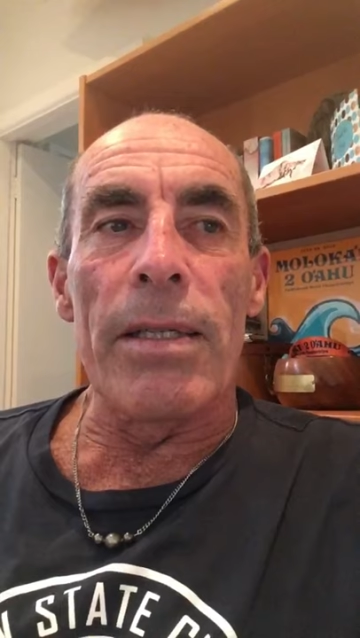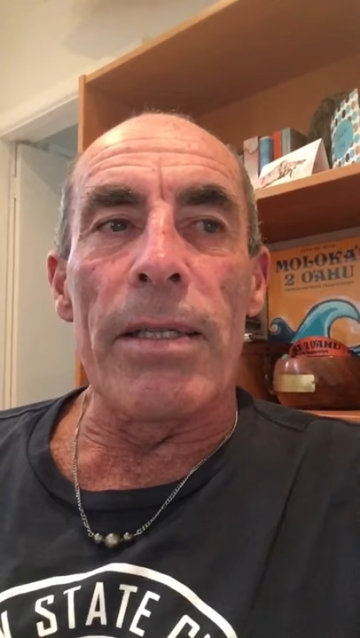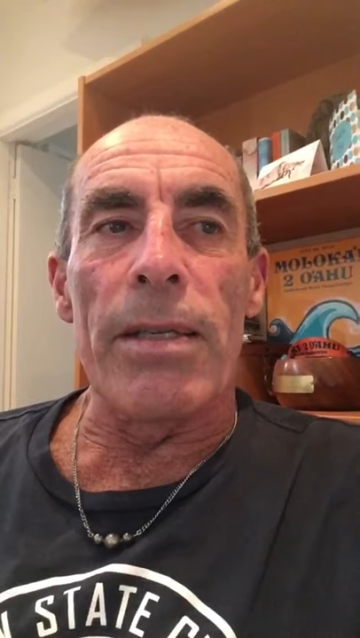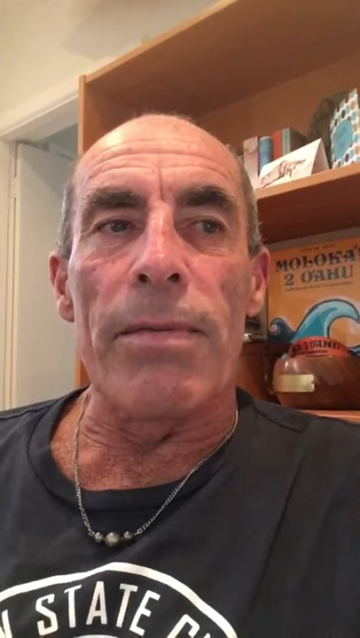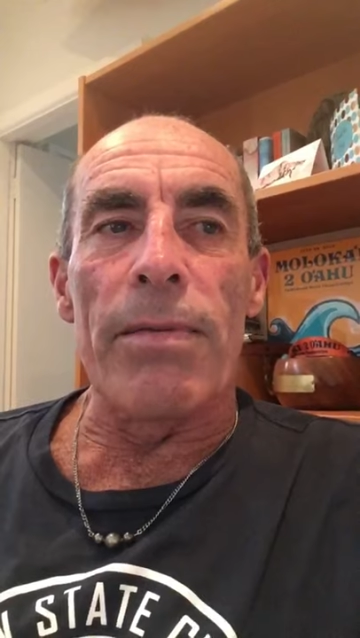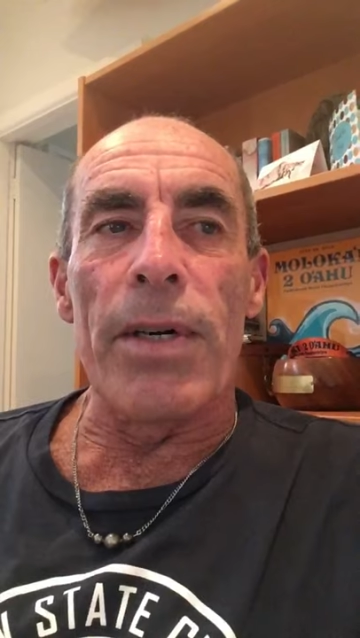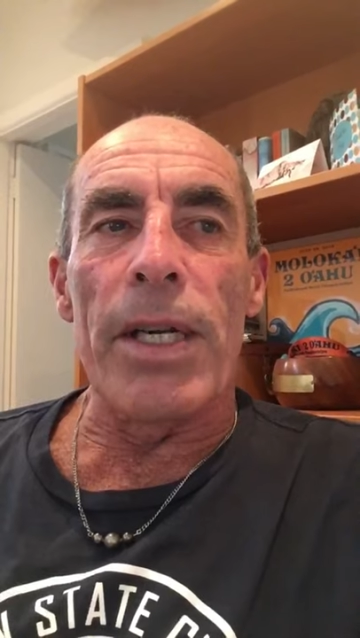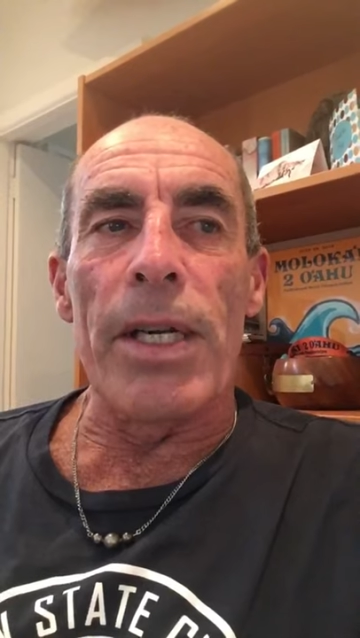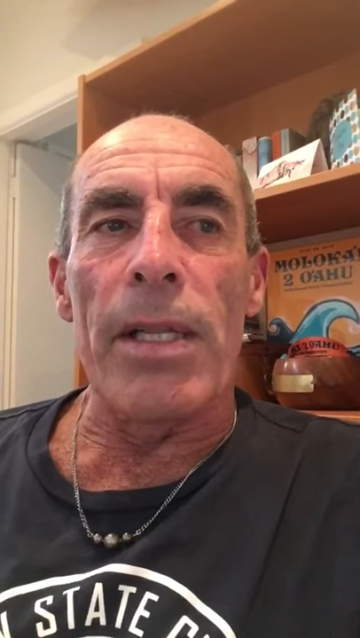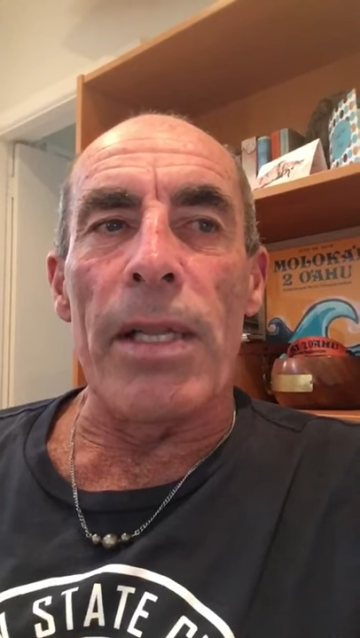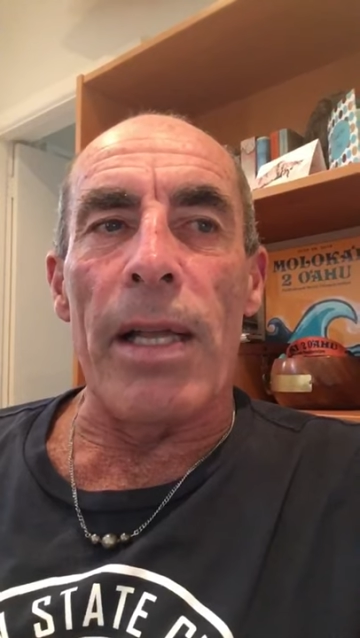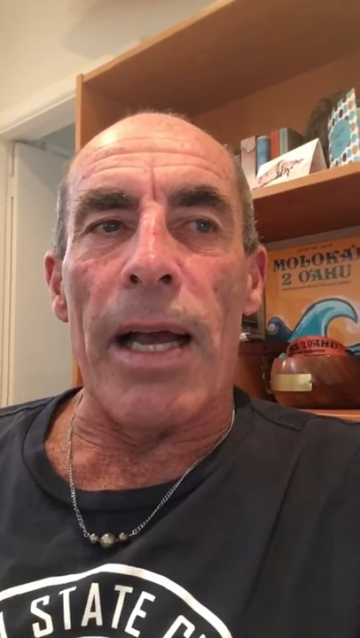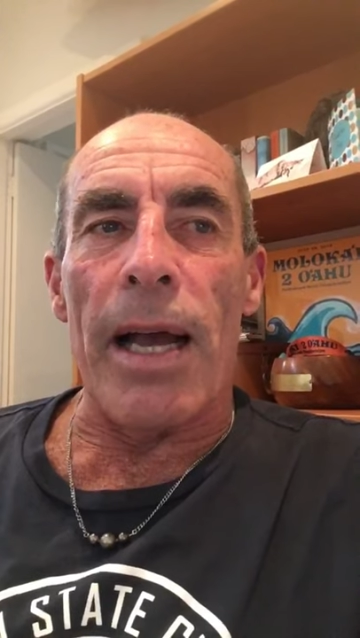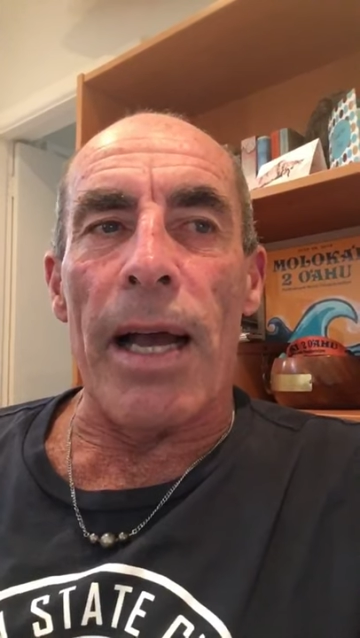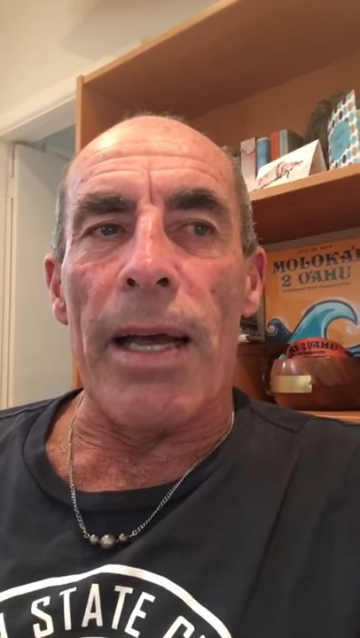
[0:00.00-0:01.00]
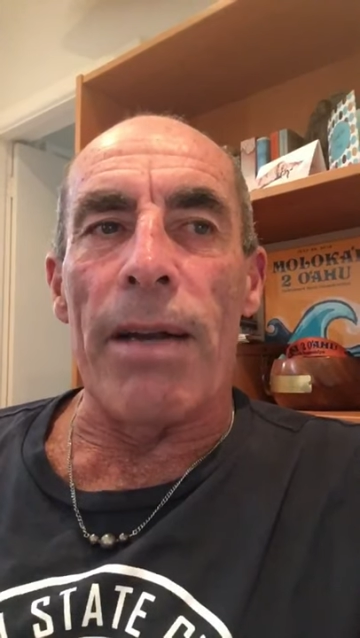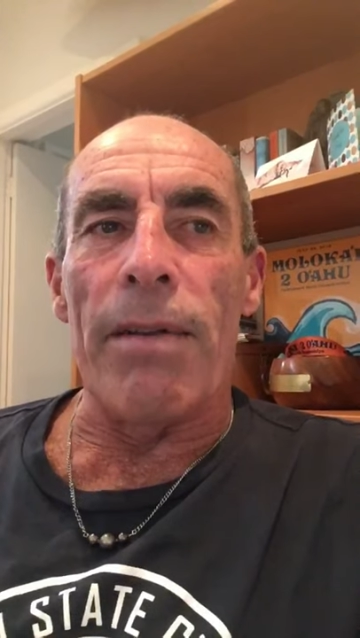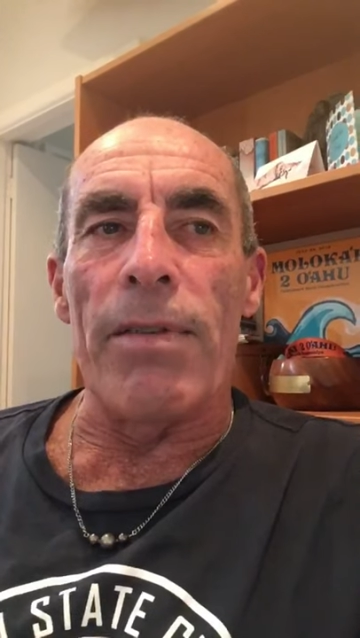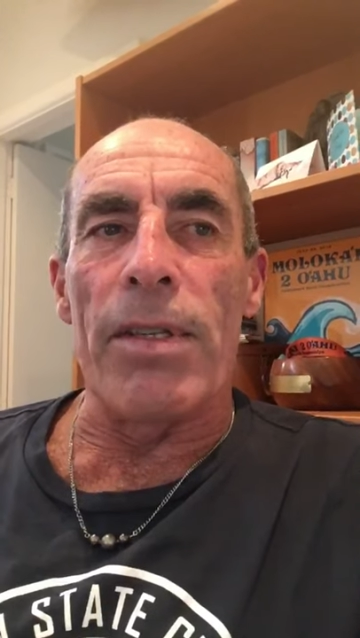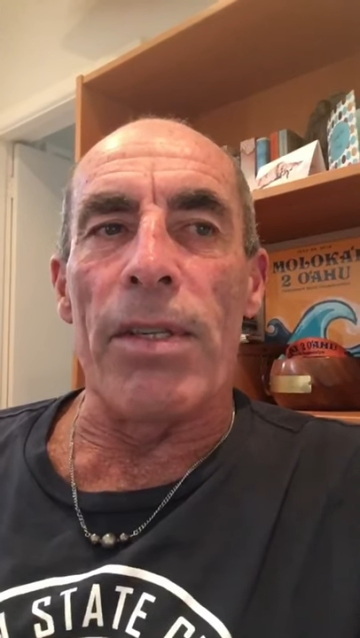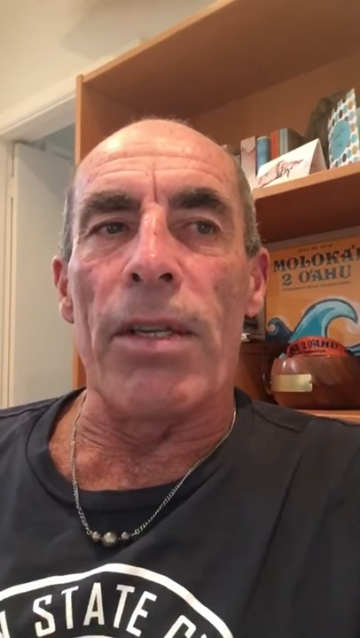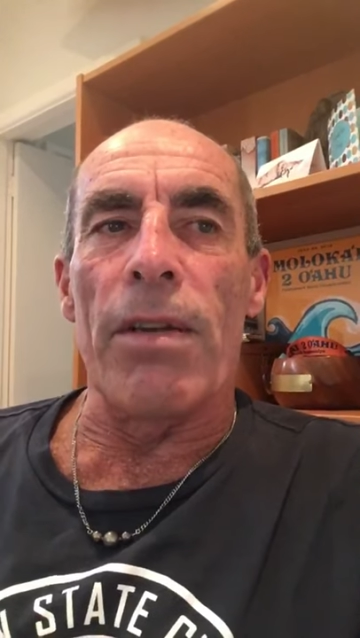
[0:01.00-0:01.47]
Is the real art of
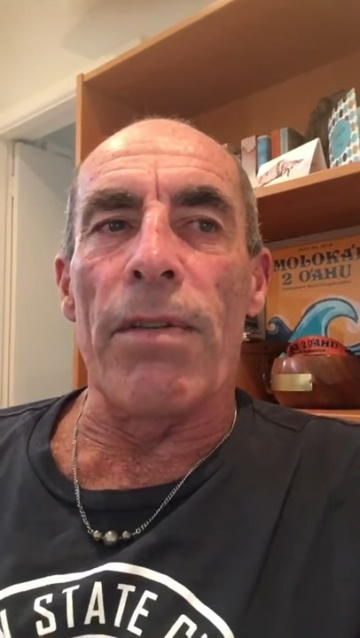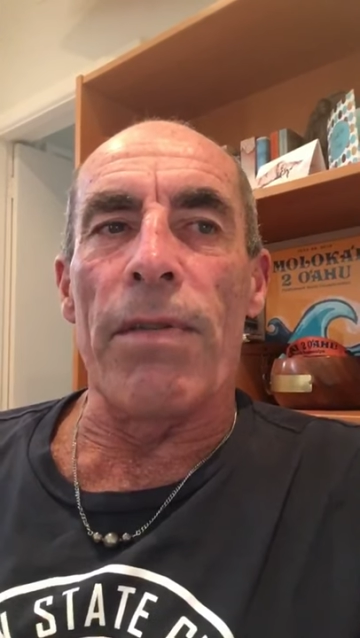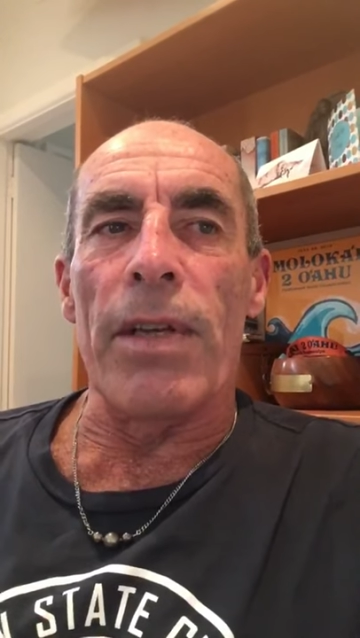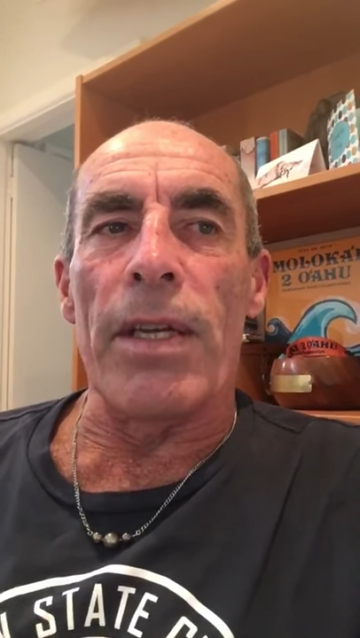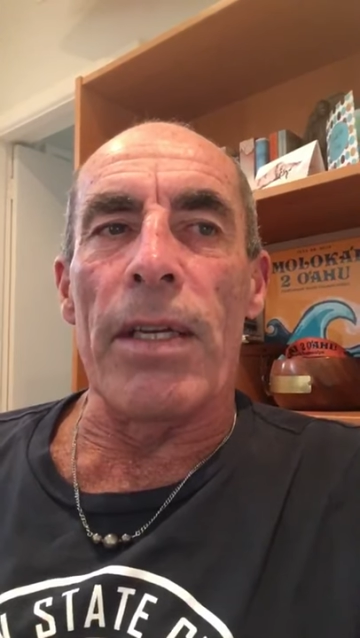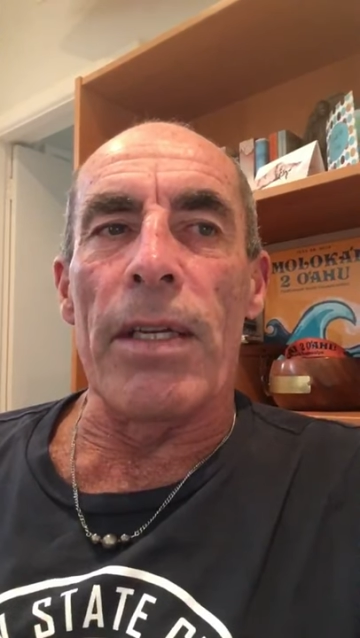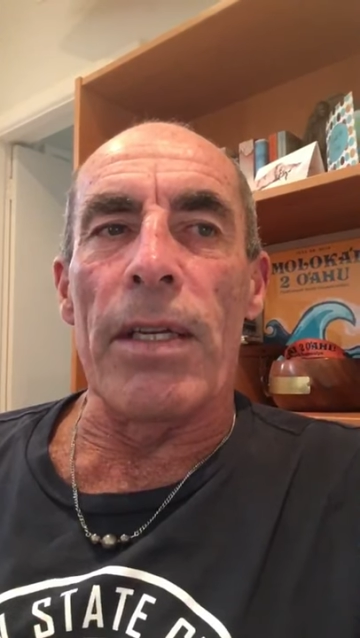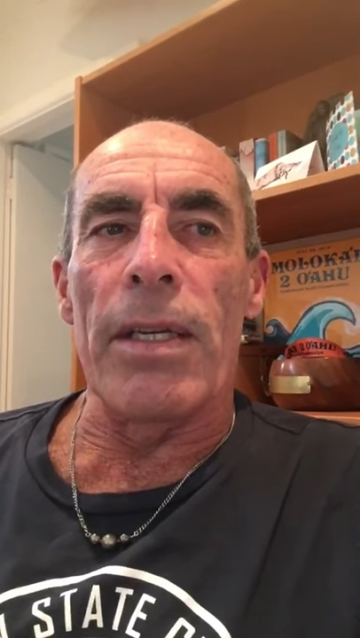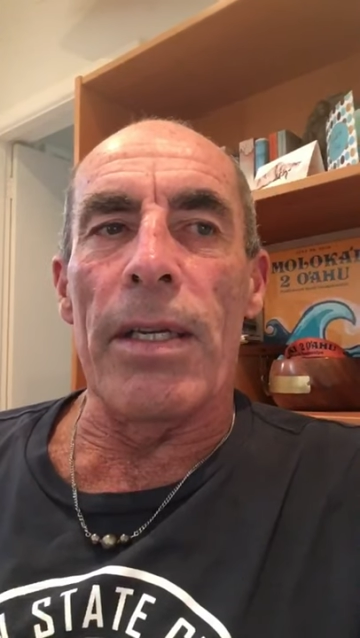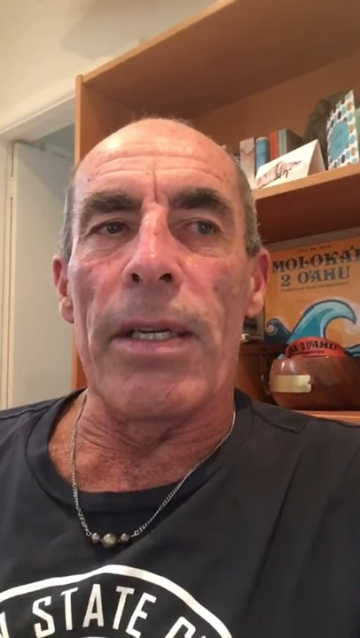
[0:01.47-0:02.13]
surfing